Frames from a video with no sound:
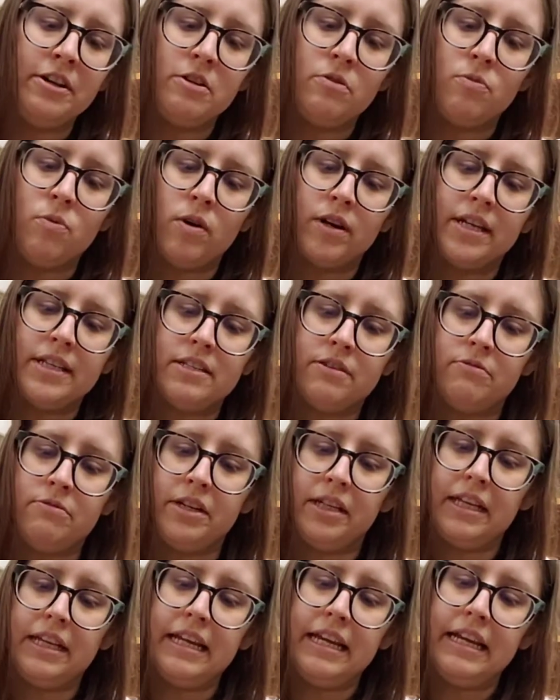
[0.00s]
You want it to
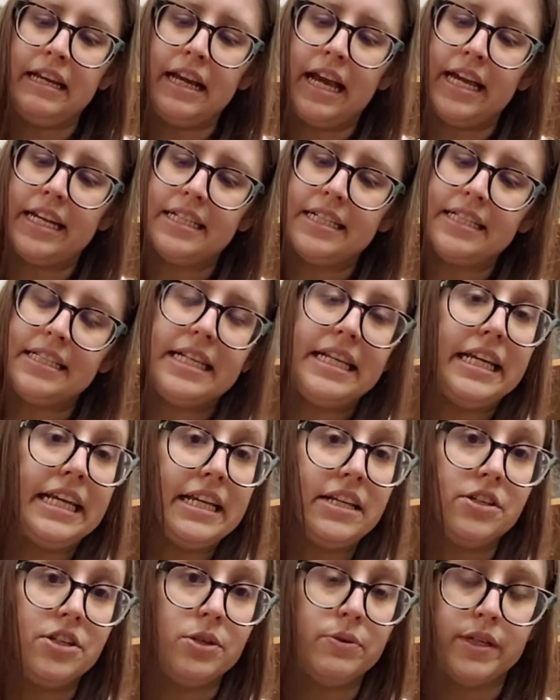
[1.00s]
really kind of sink
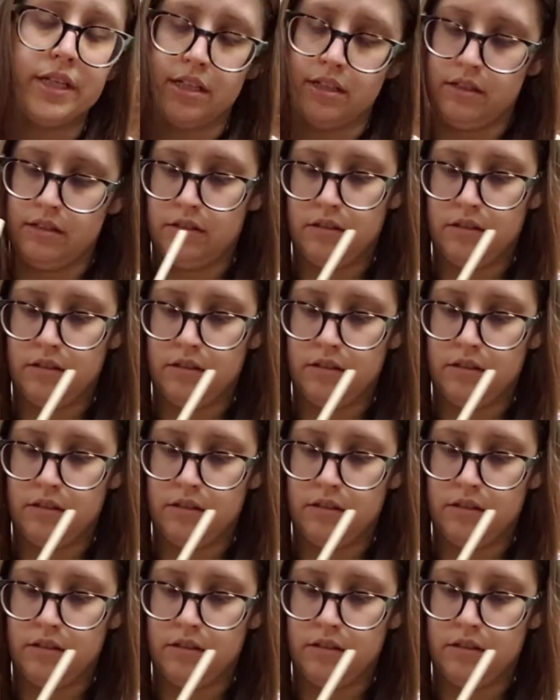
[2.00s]
into it.